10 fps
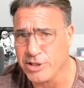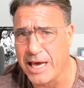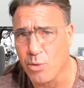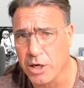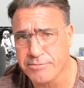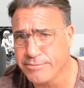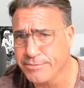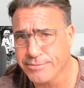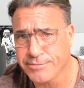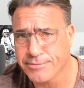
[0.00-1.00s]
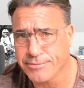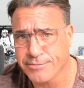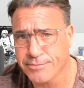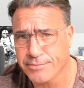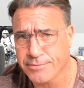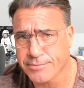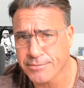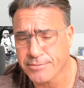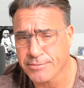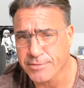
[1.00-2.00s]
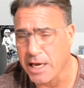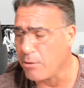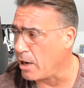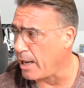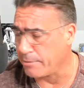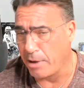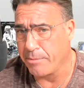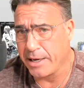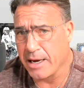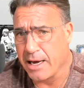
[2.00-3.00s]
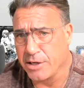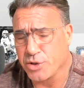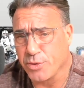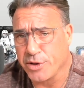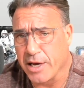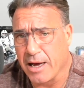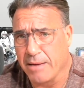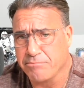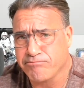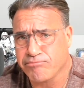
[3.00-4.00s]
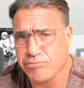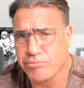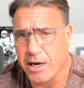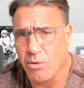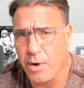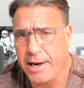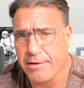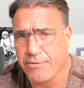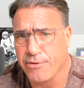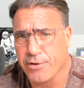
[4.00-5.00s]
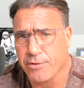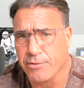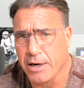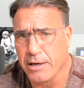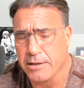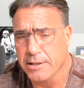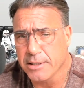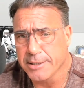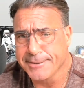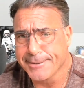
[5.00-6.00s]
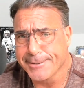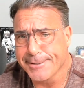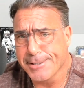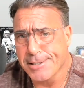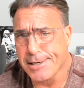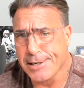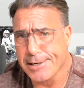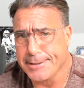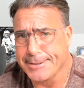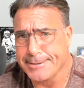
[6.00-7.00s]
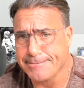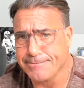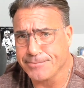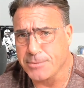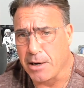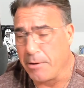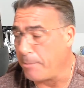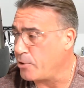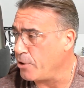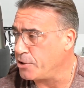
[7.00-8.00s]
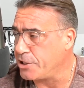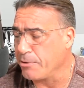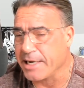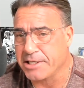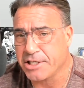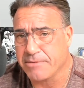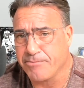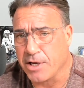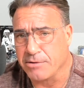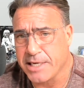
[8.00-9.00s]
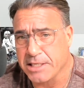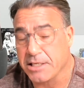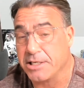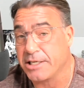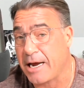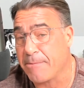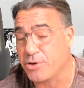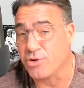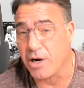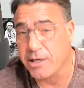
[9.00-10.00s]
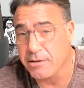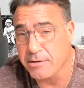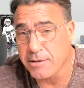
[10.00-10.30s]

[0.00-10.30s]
Get one. Get one. I'm being honest with you. I'm kind of waiting for. Now I'm curious to see what that's, you know, Tesla Cybertruck